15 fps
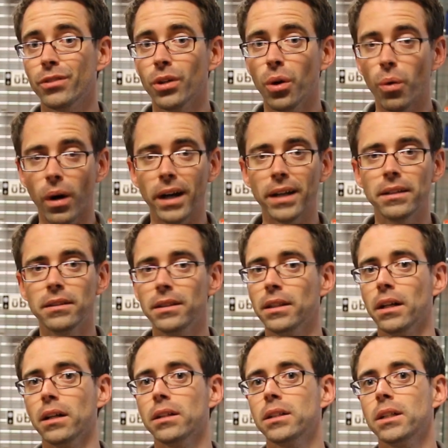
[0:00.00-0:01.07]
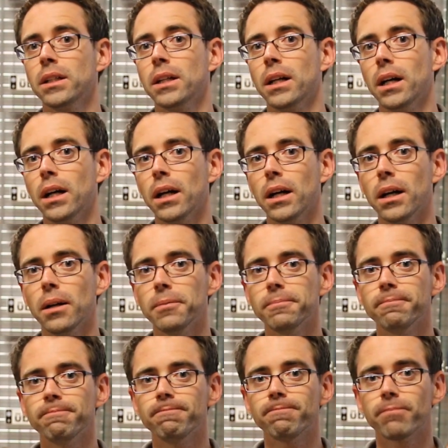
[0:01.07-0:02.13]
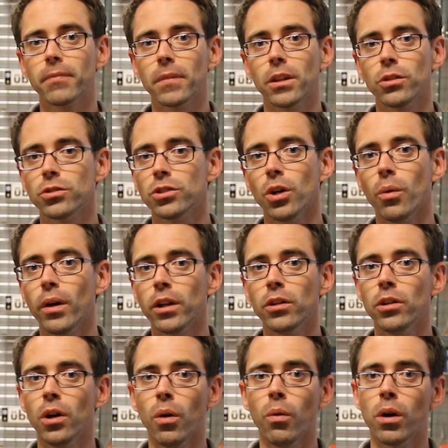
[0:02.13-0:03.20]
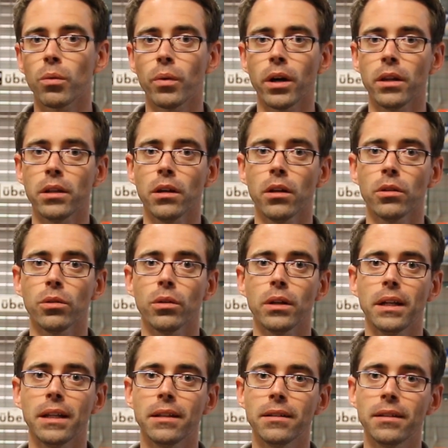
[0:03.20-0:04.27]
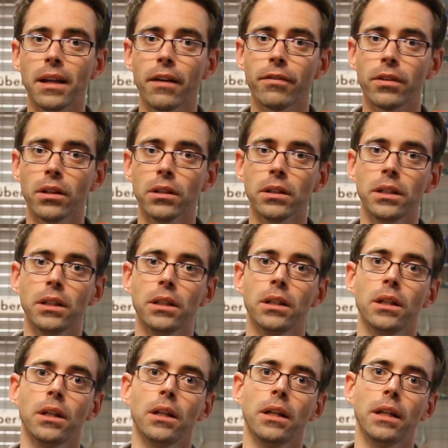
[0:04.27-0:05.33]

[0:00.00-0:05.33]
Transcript: no idea. There's no way to know one way or the other indefinitely